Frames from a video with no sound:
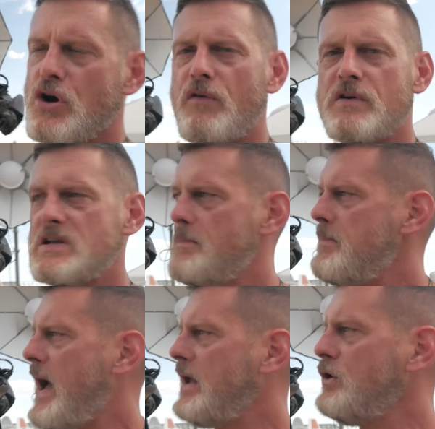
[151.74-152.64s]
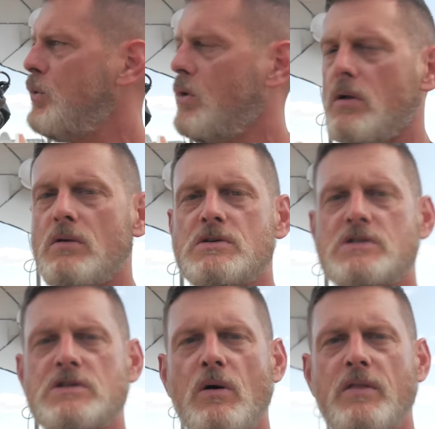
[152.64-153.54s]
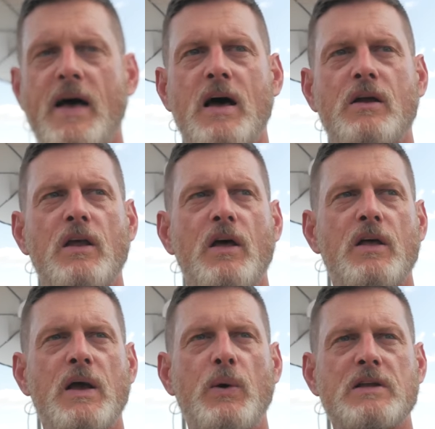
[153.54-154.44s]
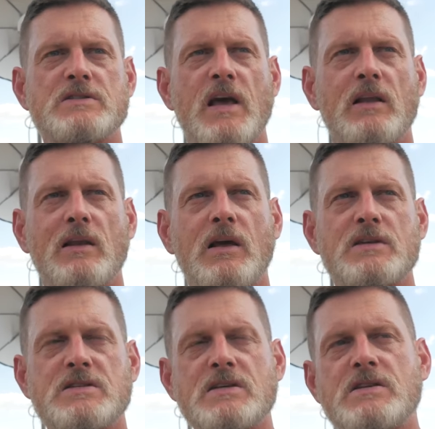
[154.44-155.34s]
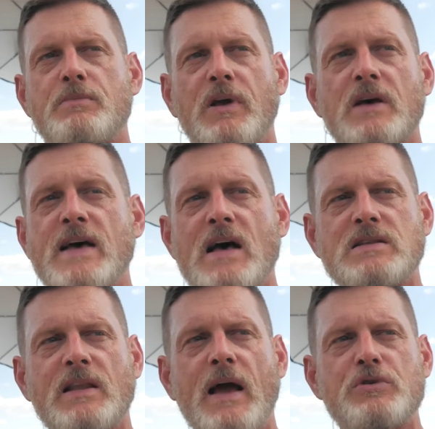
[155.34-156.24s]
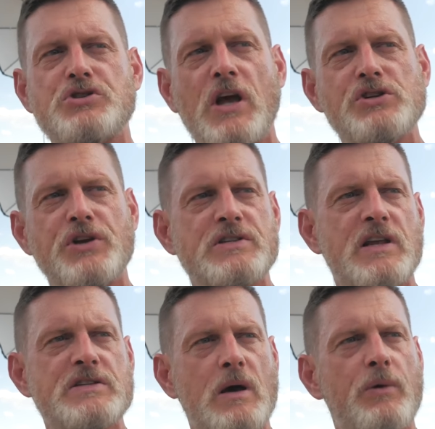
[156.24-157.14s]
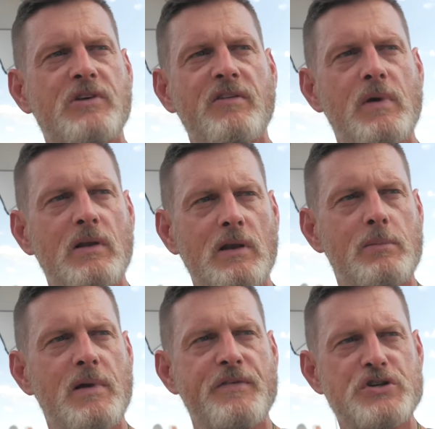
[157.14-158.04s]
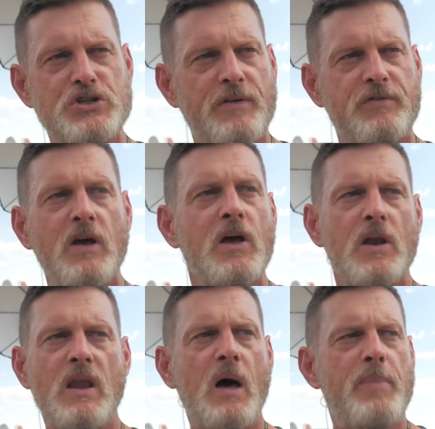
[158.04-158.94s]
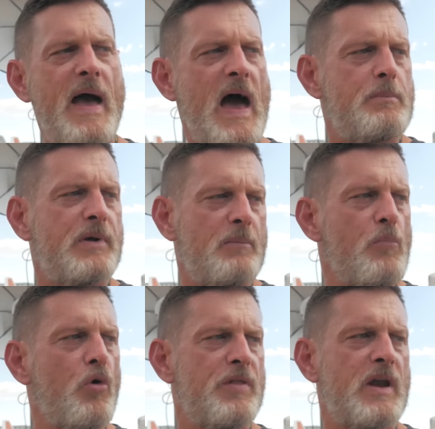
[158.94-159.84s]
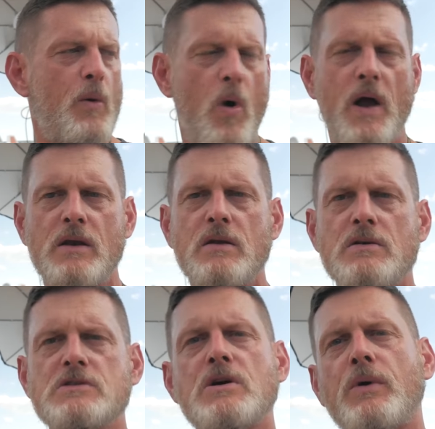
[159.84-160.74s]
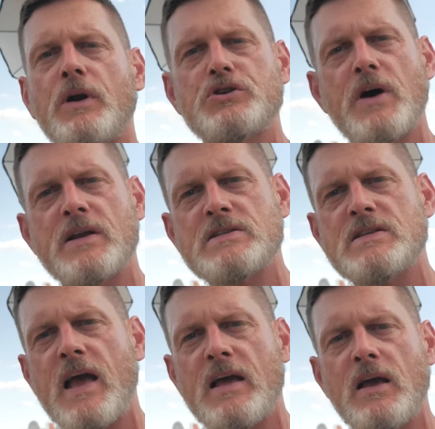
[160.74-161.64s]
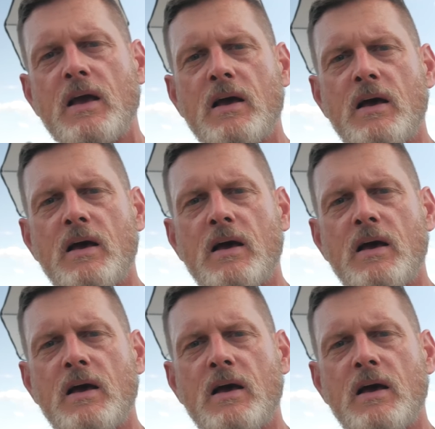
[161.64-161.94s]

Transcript: over to manual so that we can stay a little consistent because as the light was changing, TTL was giving me a little bit of a shift not bad, but more than I wanted. So we're gonna try and stay